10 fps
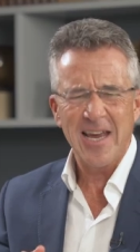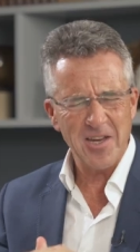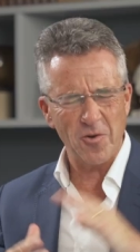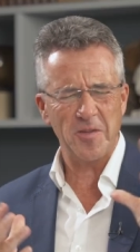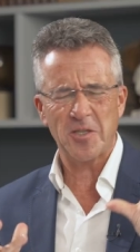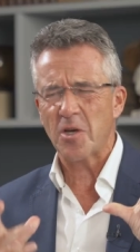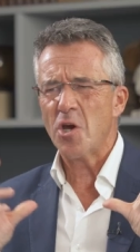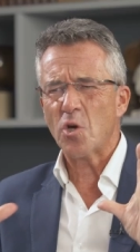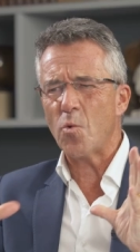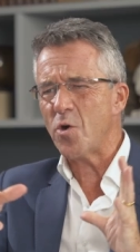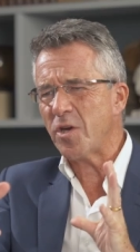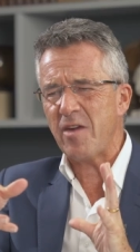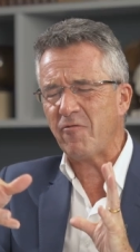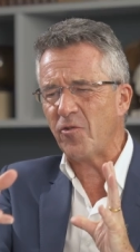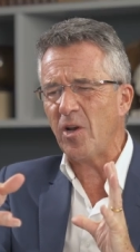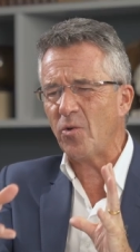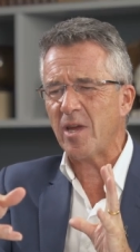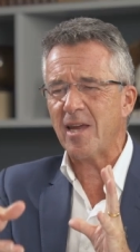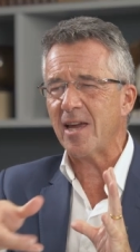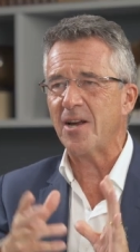You've got this quirky,
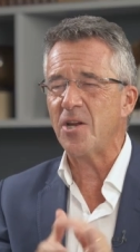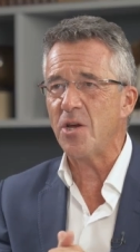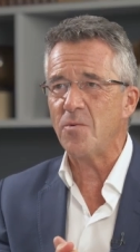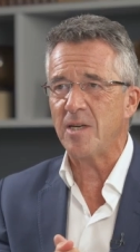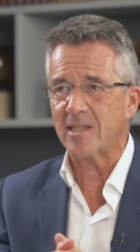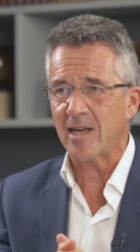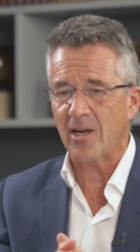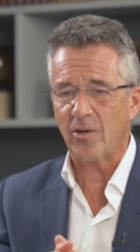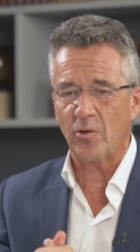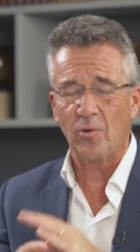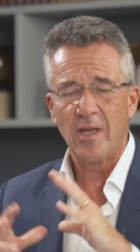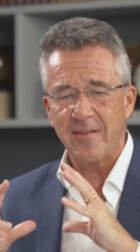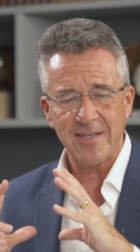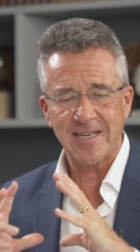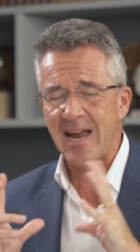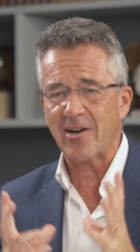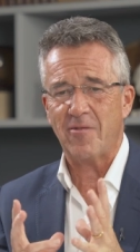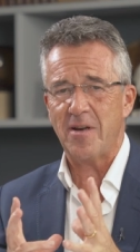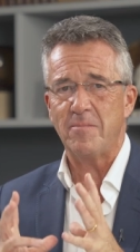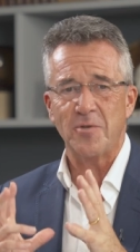funny-looking guy on a unicycle, this
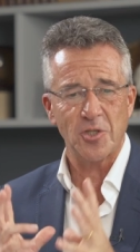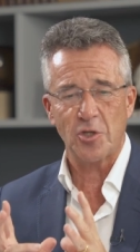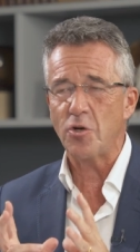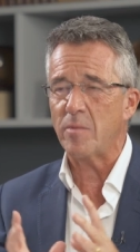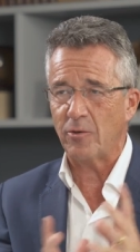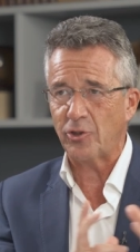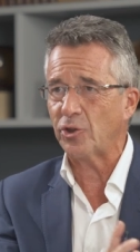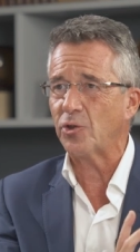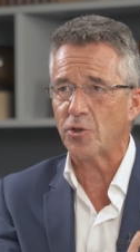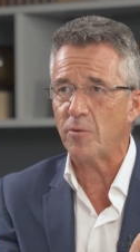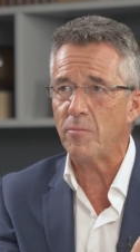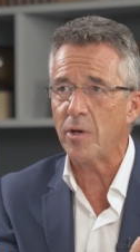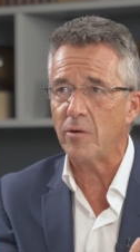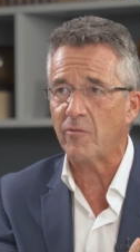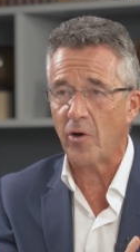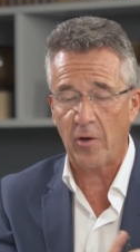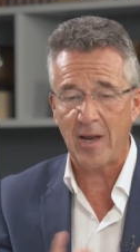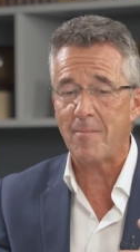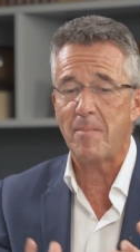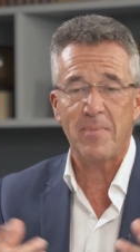acronym SUMO, shut up, move on.
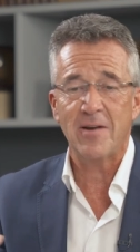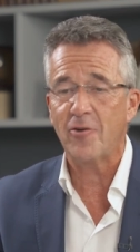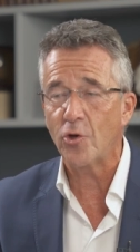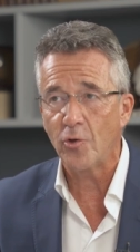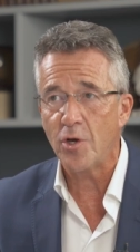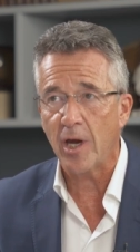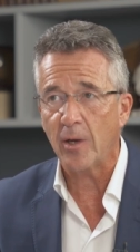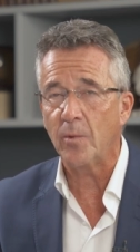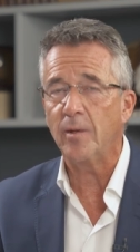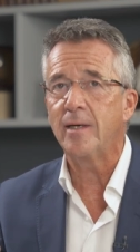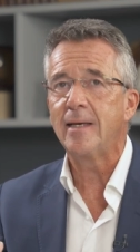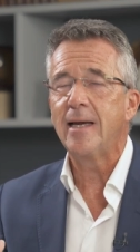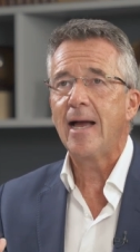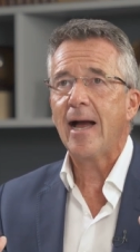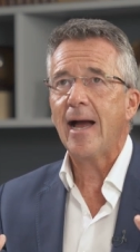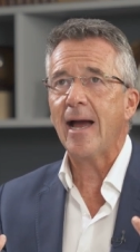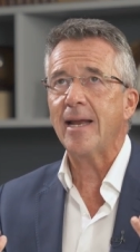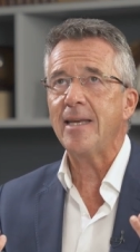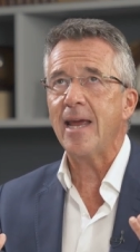I'm a bit of an unknown. And